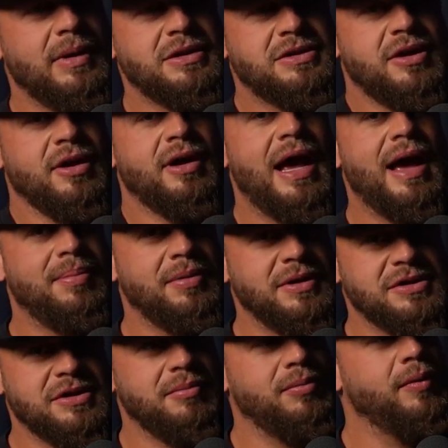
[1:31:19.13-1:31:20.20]
It's going to
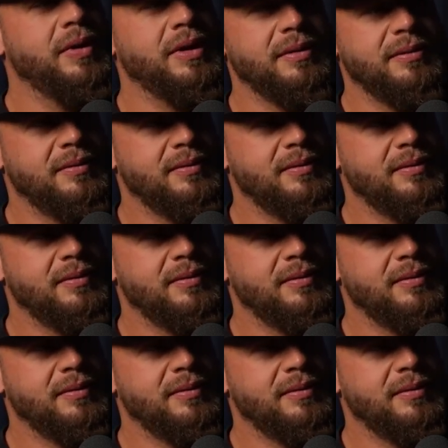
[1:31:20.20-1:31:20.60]
happen at some point.